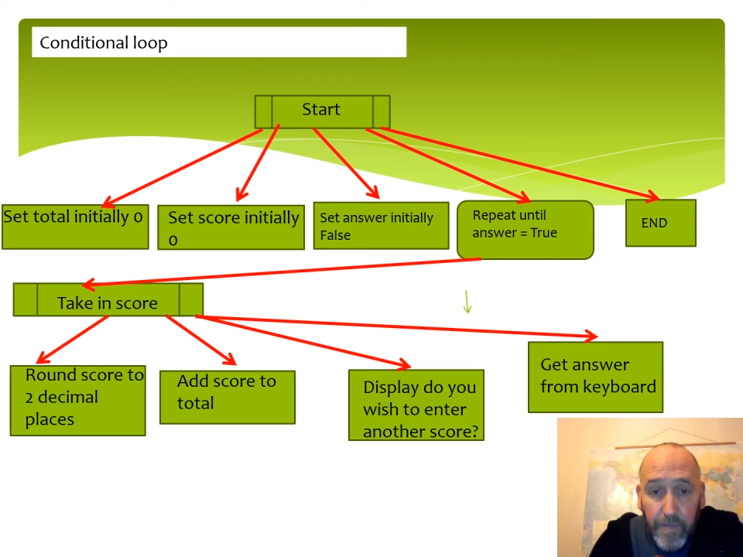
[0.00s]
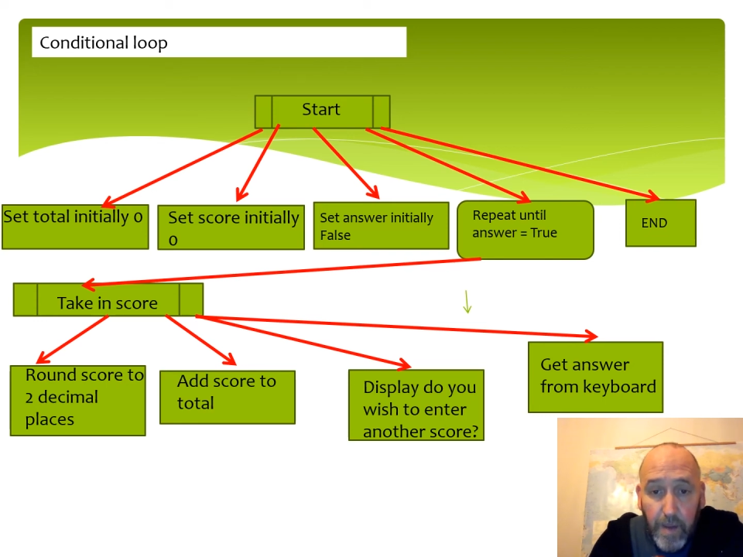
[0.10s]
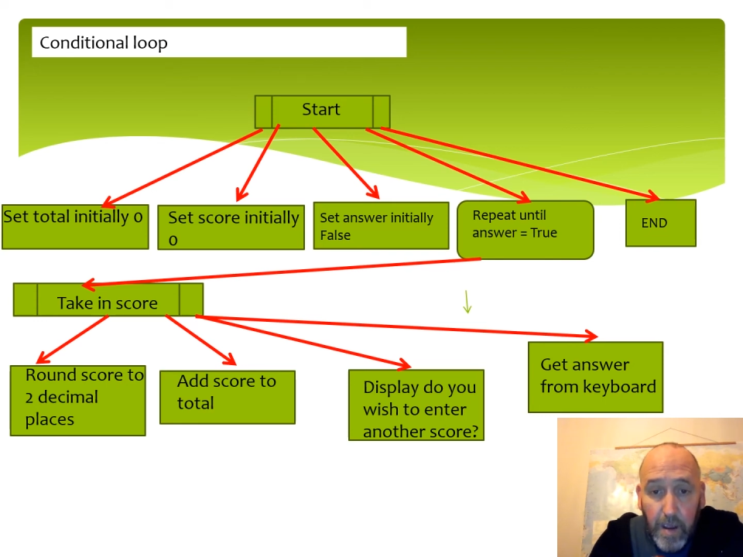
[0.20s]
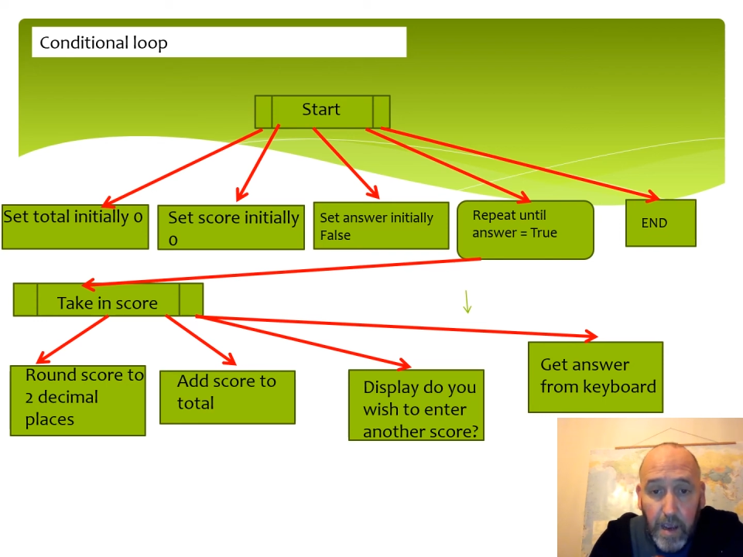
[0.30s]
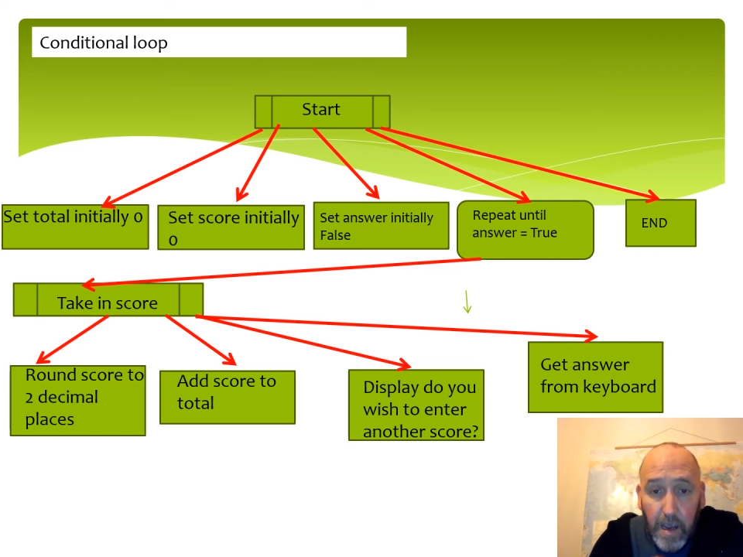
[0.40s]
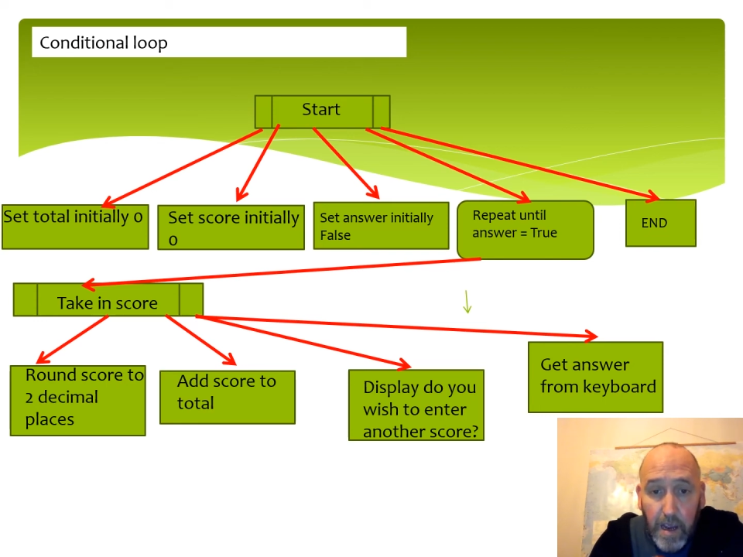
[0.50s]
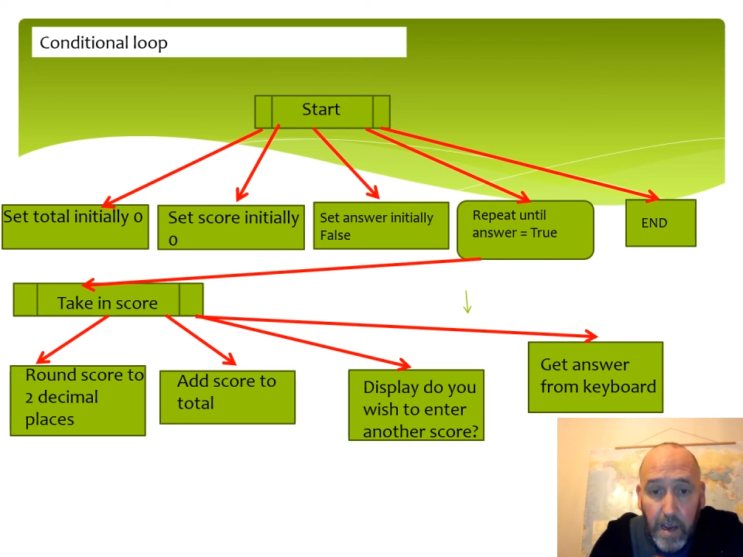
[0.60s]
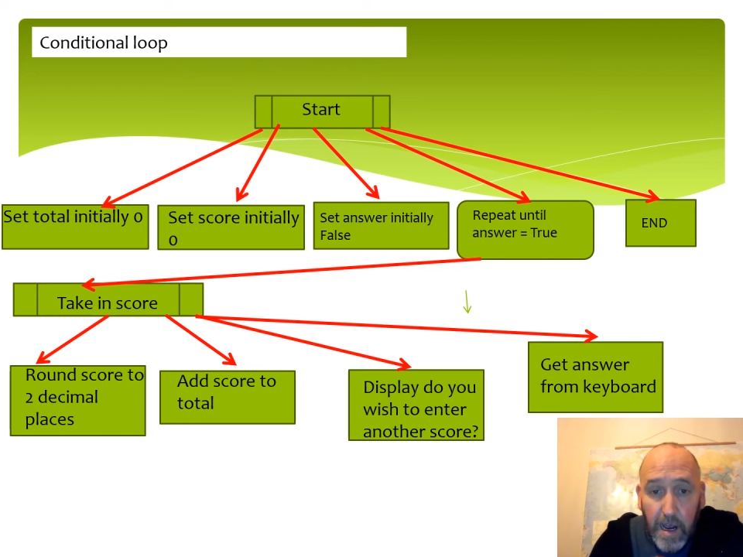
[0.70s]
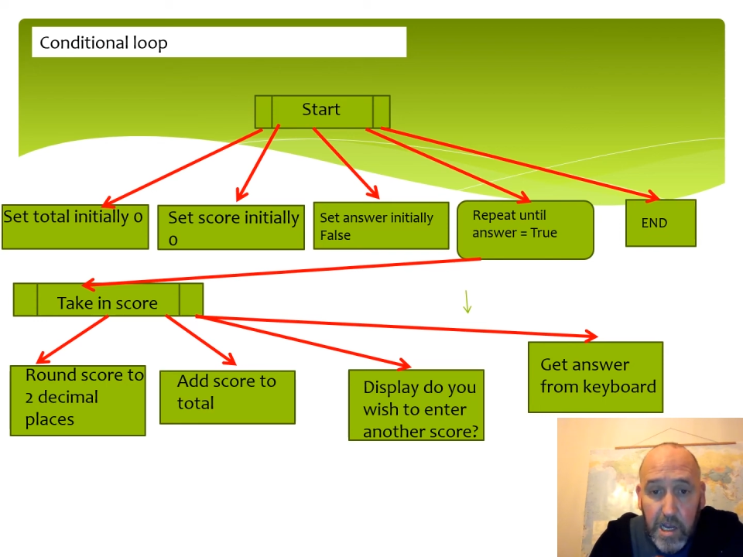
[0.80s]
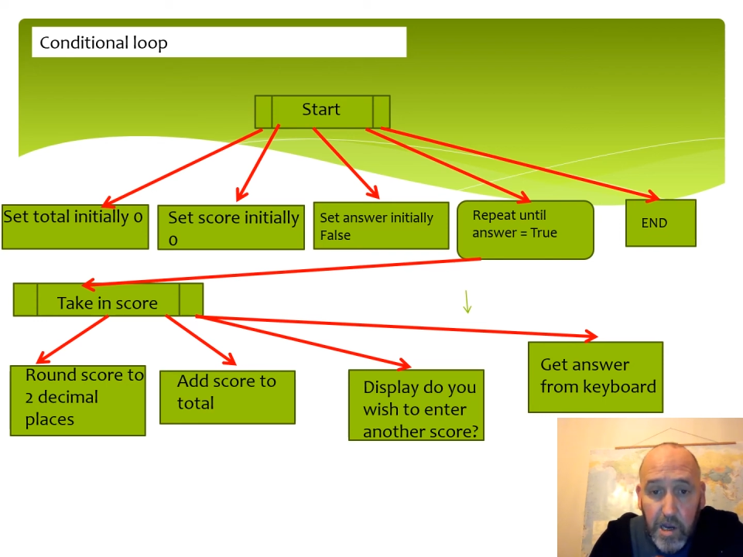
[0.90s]

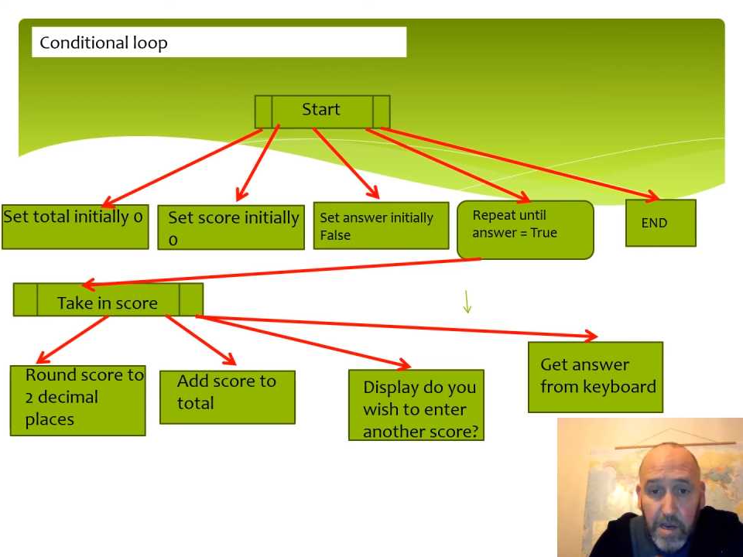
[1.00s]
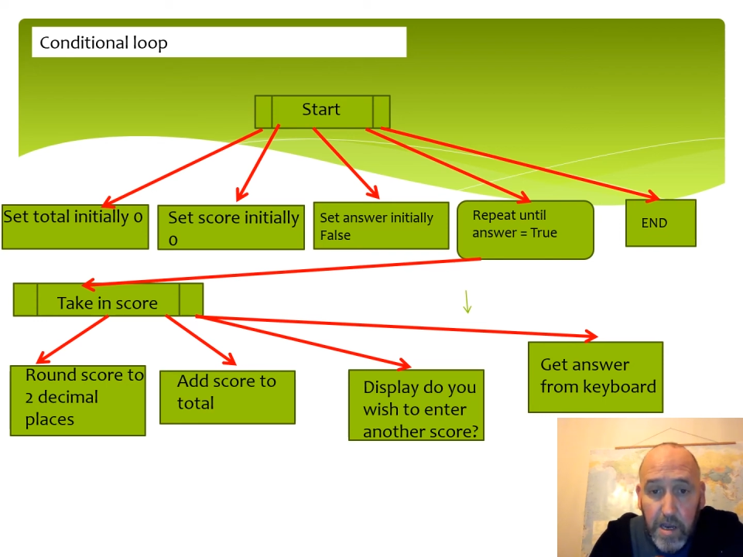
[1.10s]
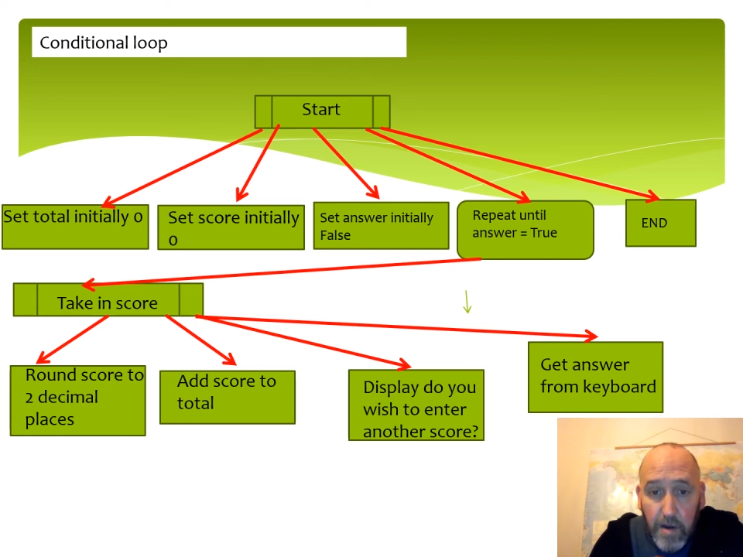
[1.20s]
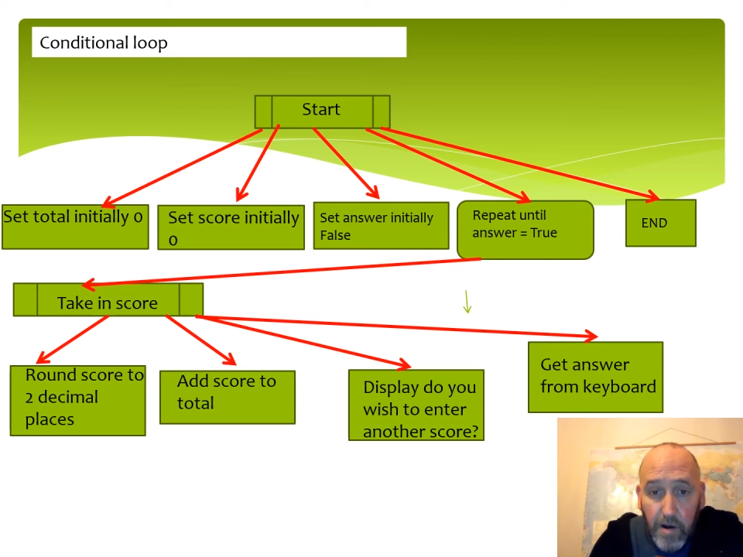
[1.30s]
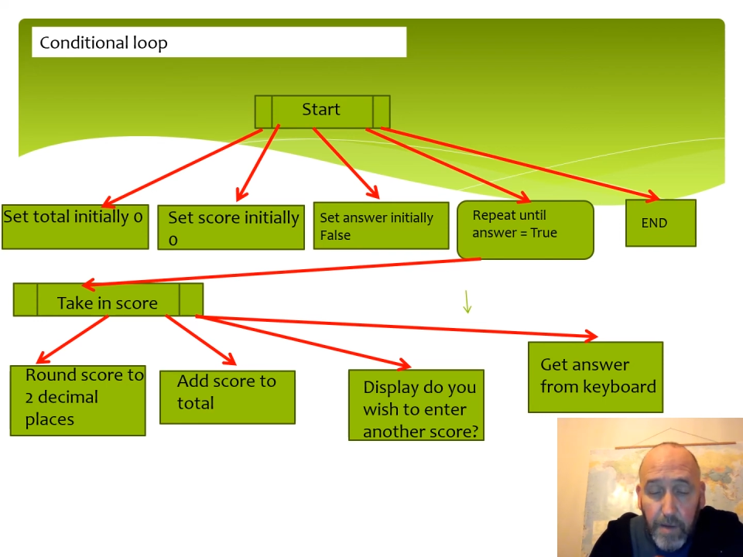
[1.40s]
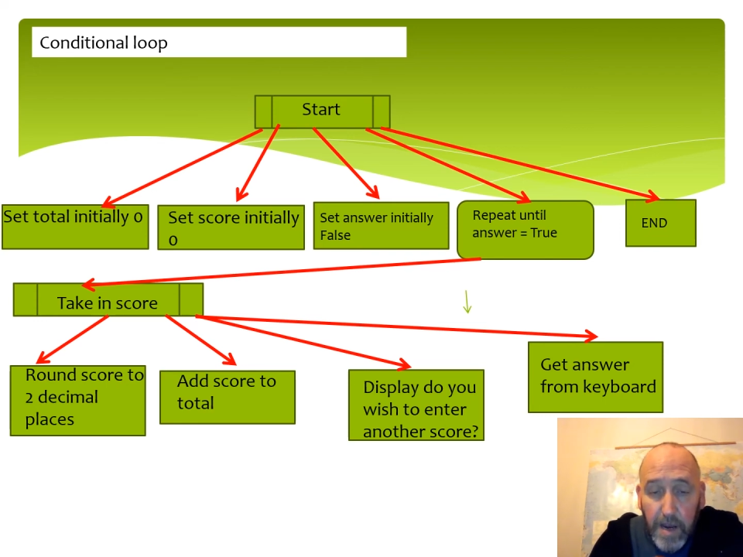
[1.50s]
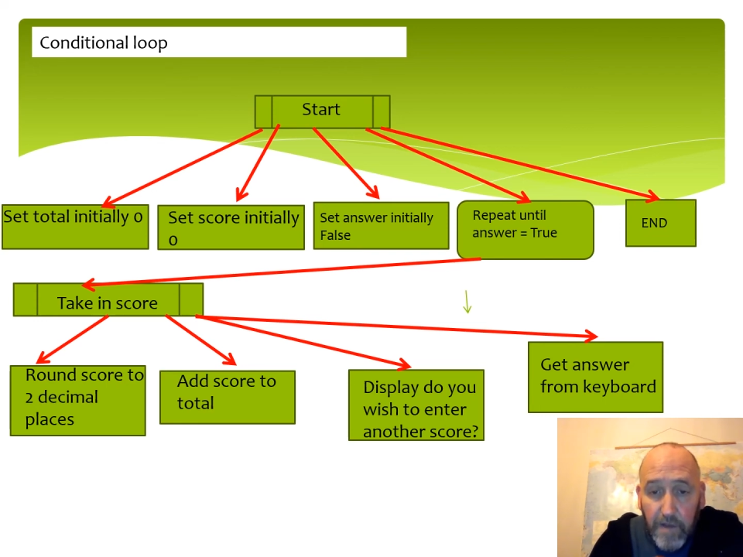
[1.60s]
answer remains